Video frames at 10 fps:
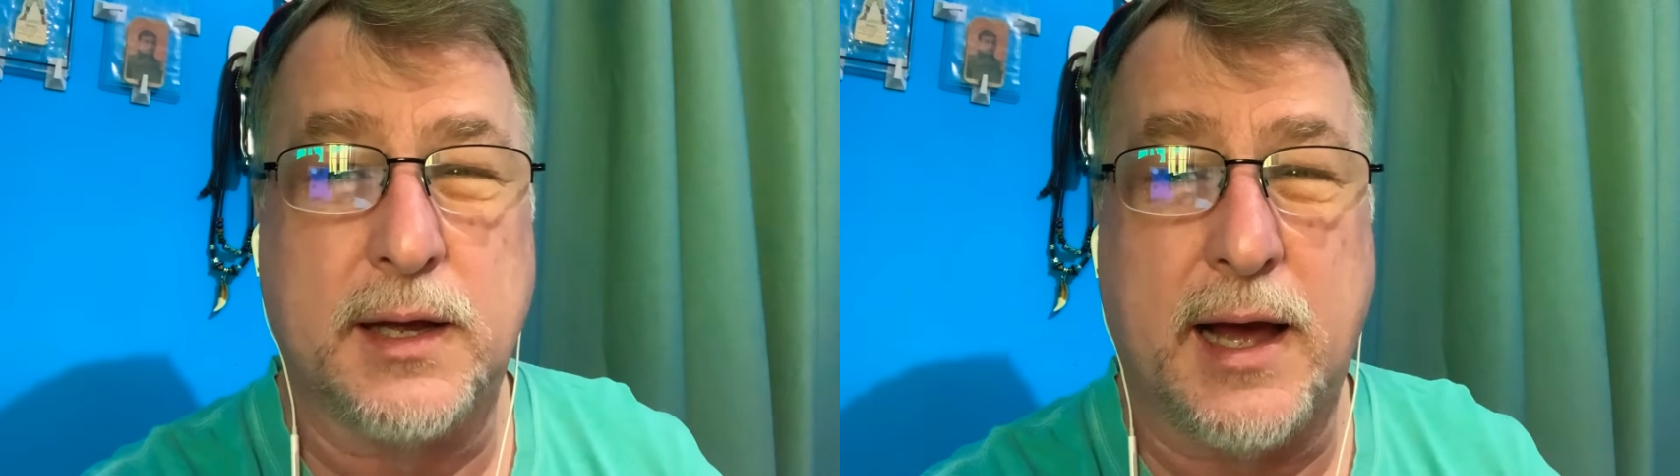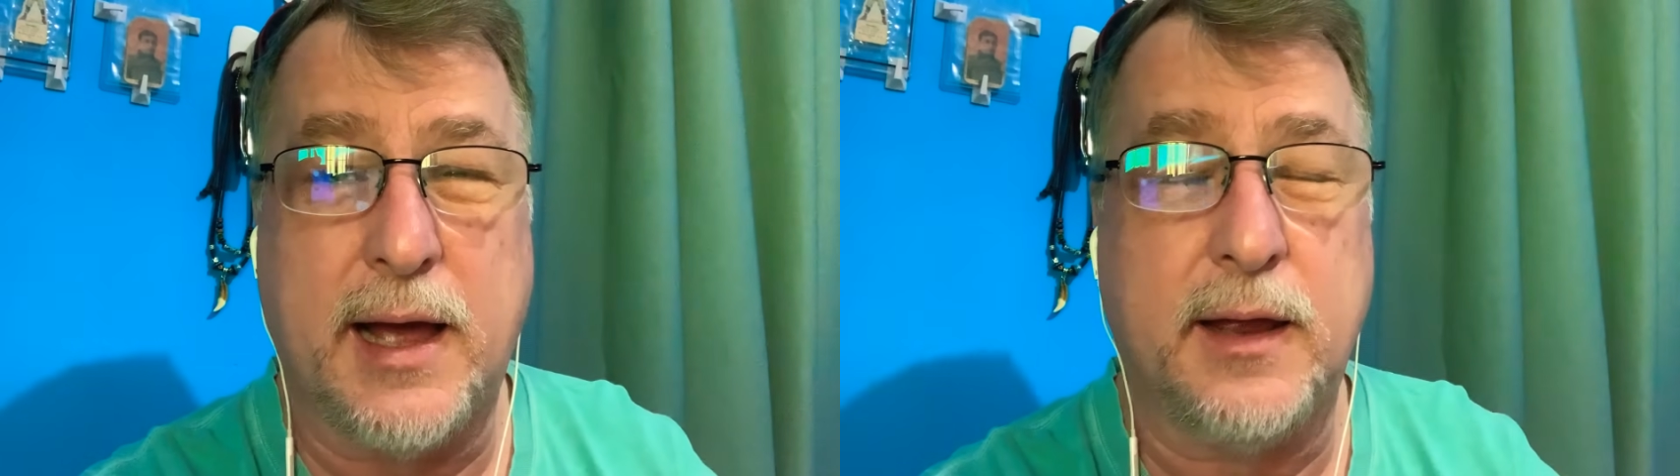
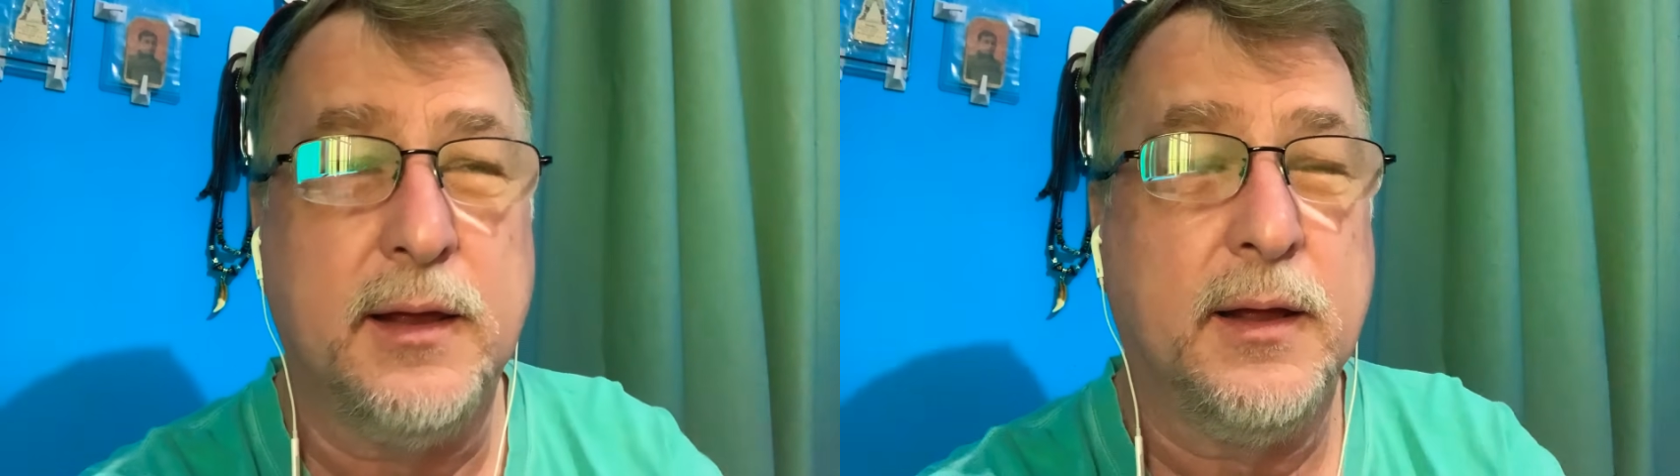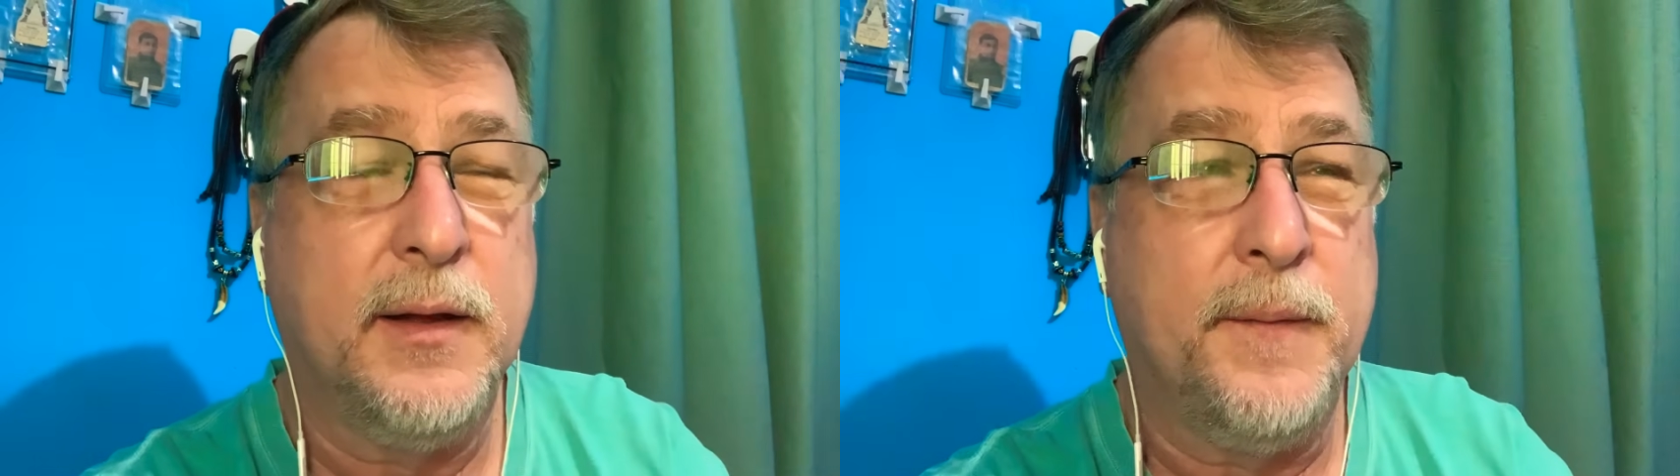guy,
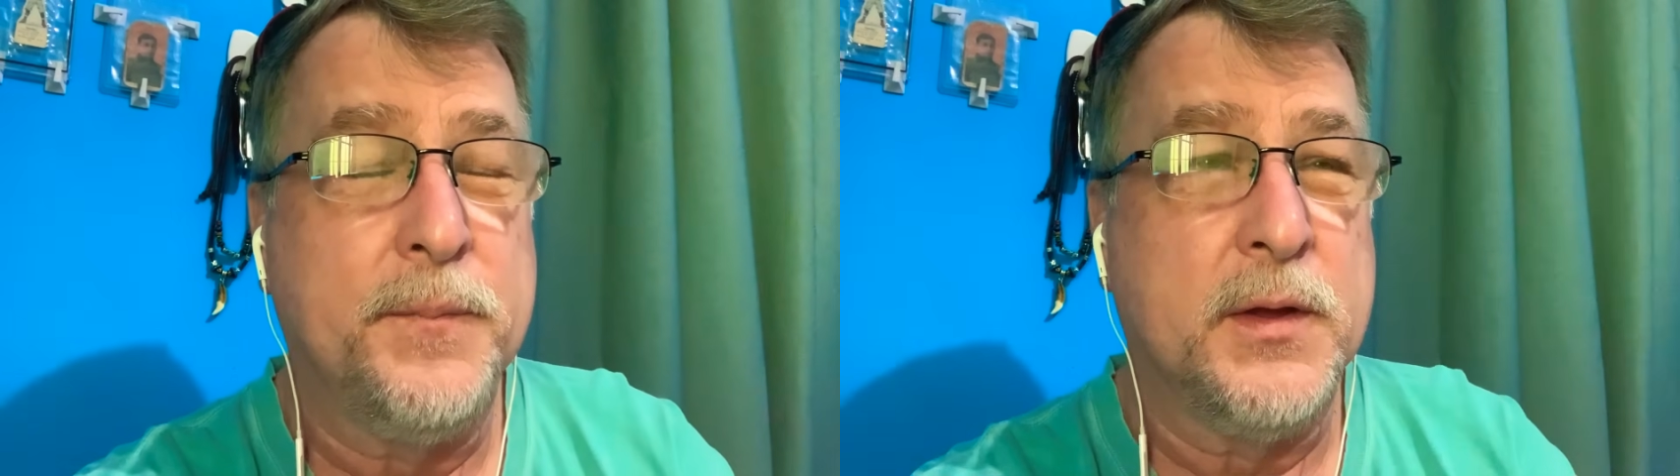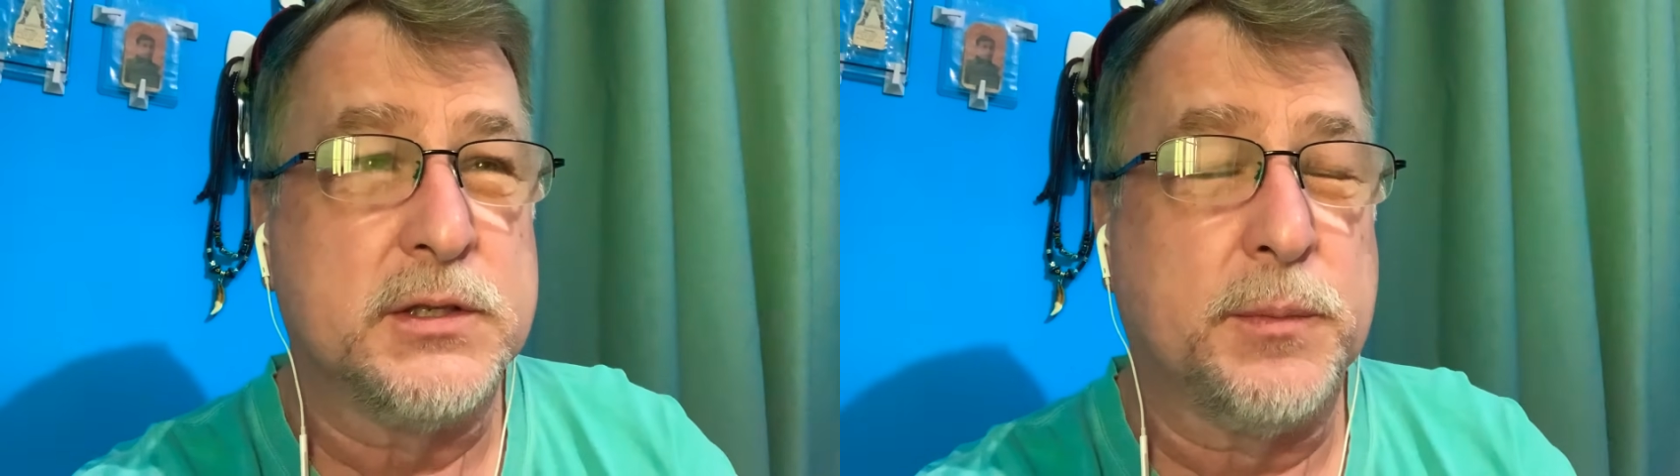
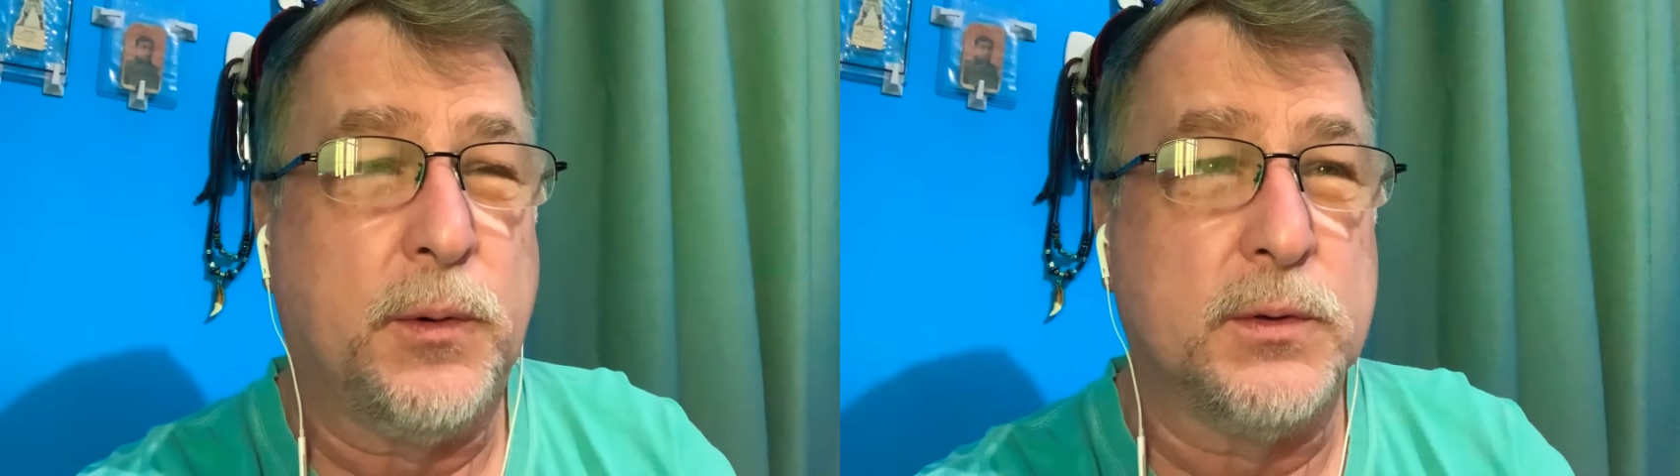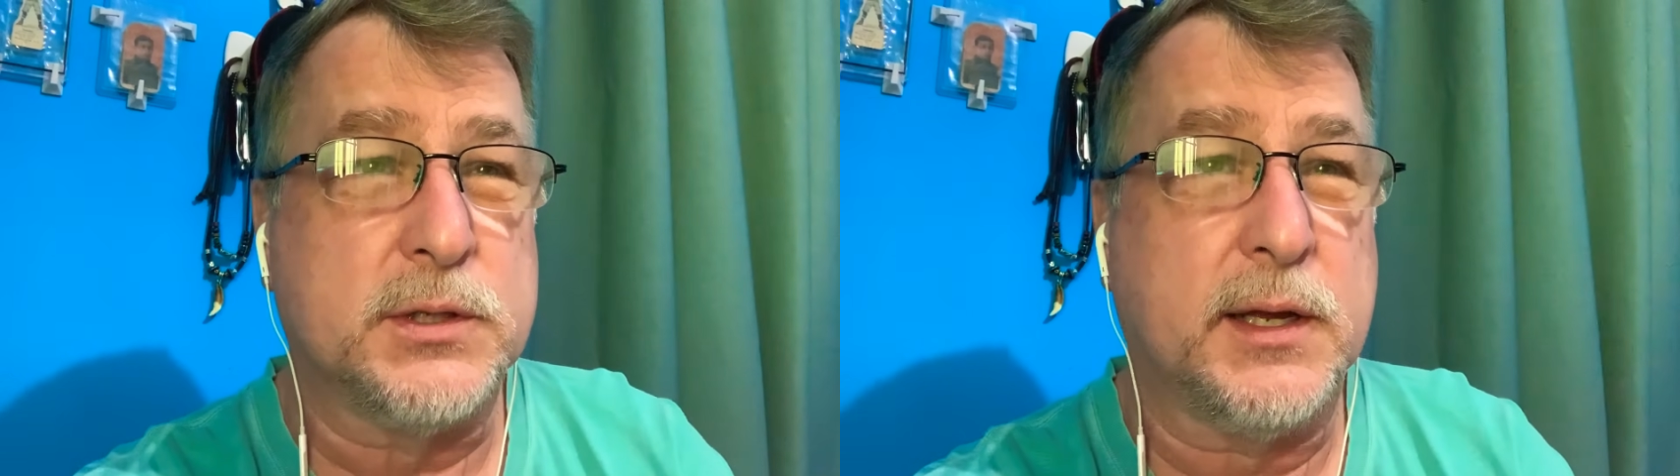
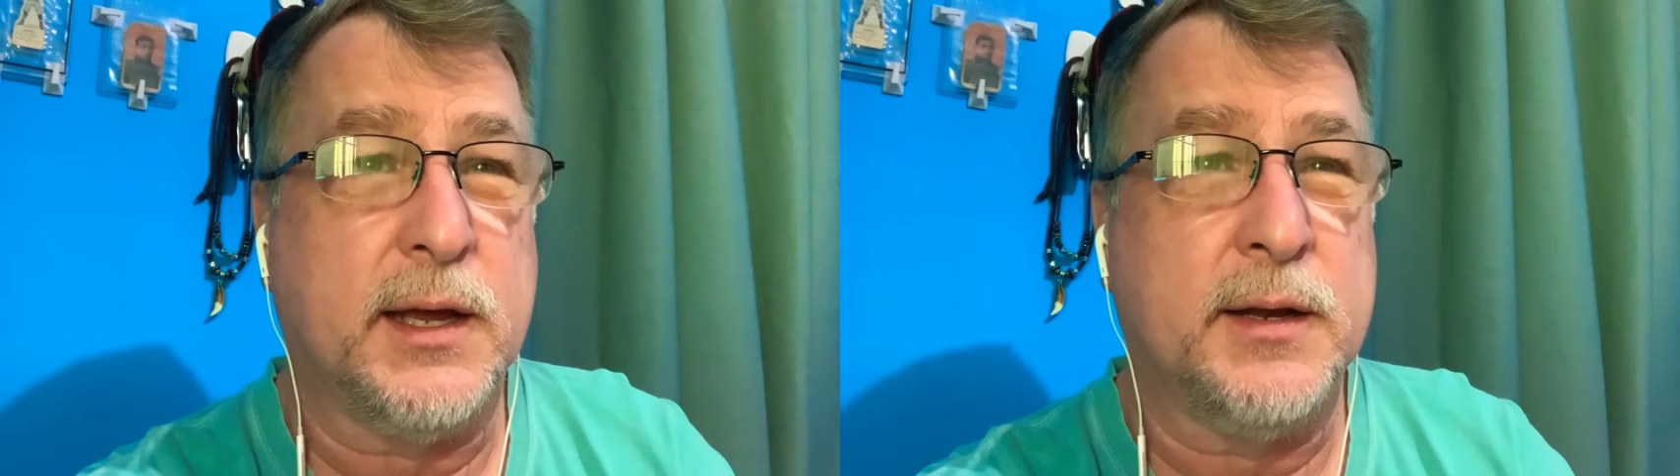supposedly.